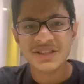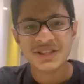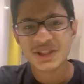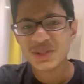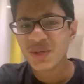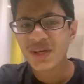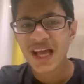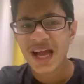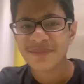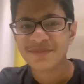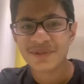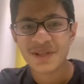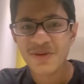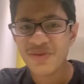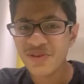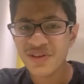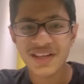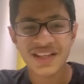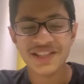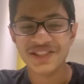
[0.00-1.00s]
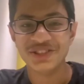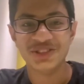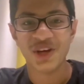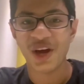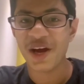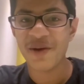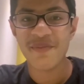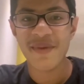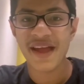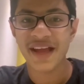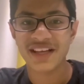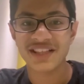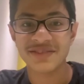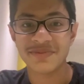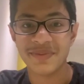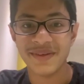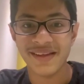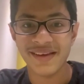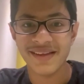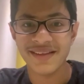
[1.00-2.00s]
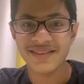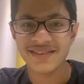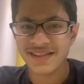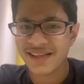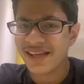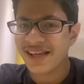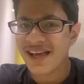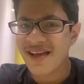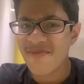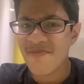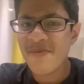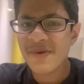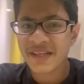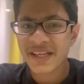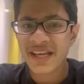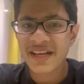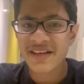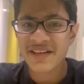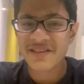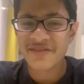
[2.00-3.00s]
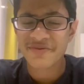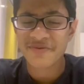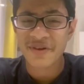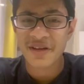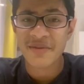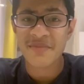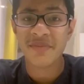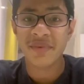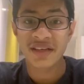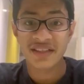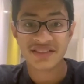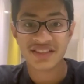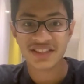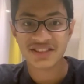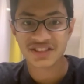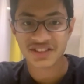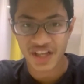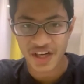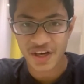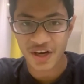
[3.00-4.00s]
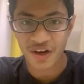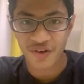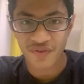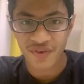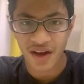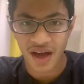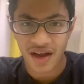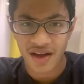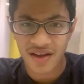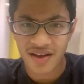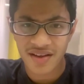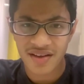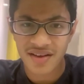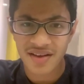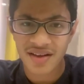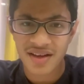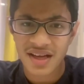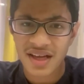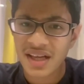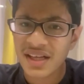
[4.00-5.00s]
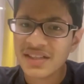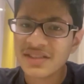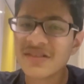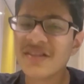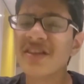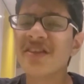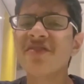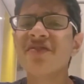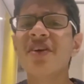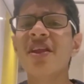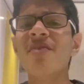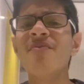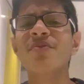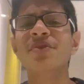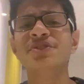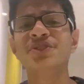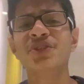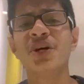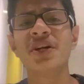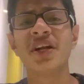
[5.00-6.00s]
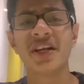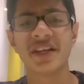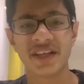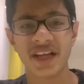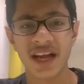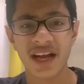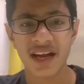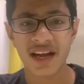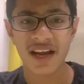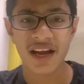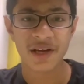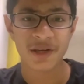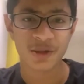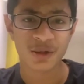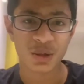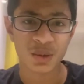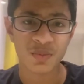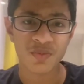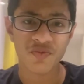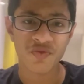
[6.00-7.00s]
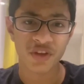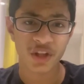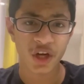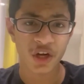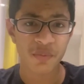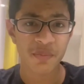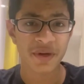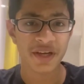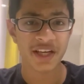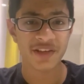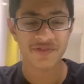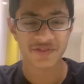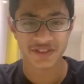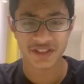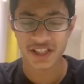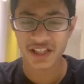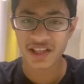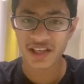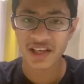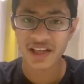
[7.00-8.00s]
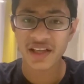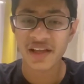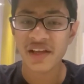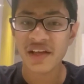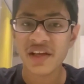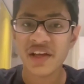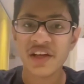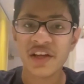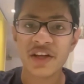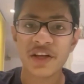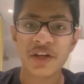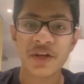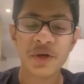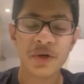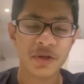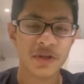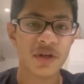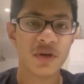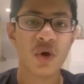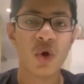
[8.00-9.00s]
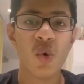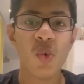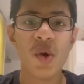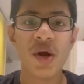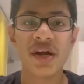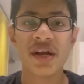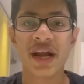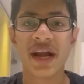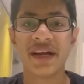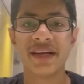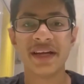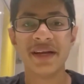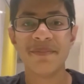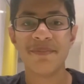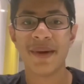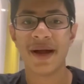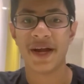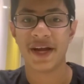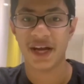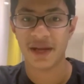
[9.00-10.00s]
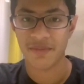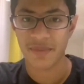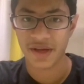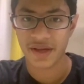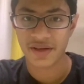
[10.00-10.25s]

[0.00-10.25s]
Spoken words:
I absolutely enjoyed my experience making this film, The String of Luck. This film was shot entirely at home without meeting physically due to the COVID-19 pandemic.